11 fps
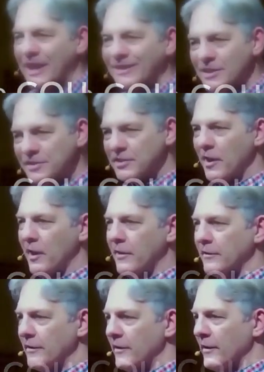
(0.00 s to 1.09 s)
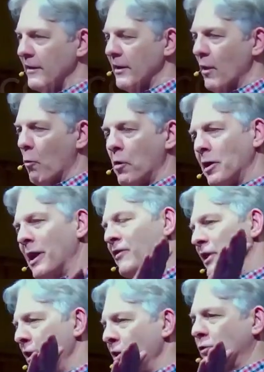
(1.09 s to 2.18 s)
just say, listen,
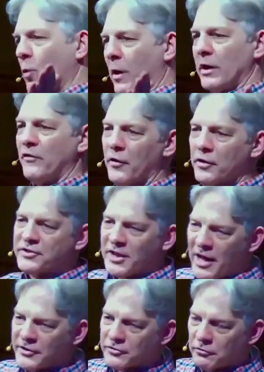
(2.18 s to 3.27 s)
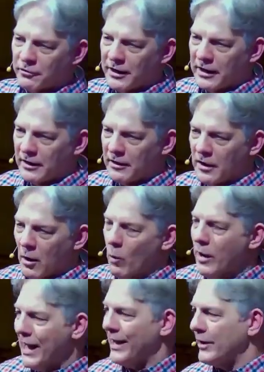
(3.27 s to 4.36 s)
we're living in the 21st
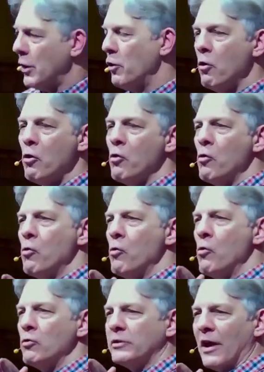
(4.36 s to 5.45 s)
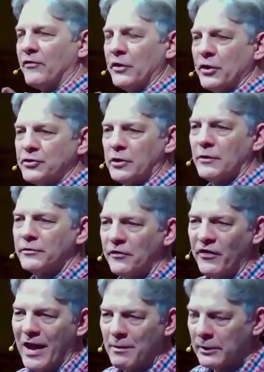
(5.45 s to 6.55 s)
century. We got a new definition
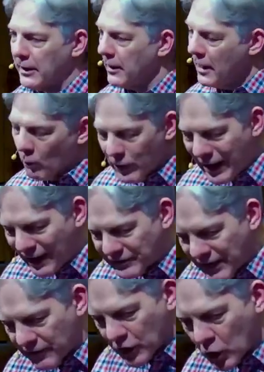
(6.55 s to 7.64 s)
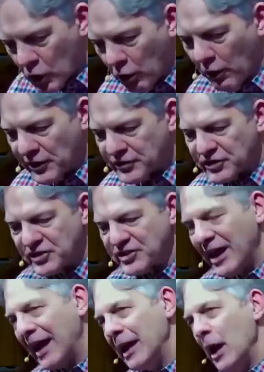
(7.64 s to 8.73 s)
of the family. We have to have the
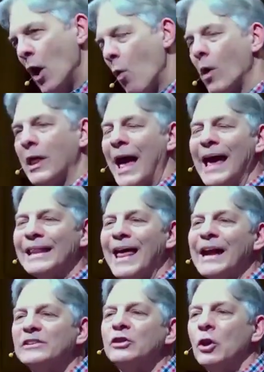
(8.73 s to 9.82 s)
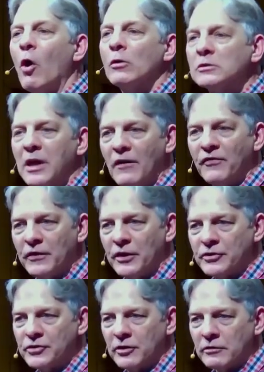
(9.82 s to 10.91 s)
courage to say, well, I like the old
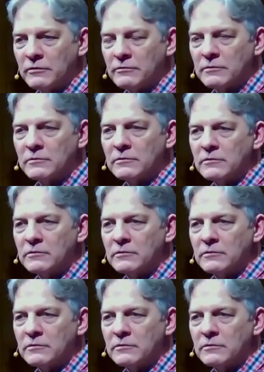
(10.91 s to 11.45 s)
definition,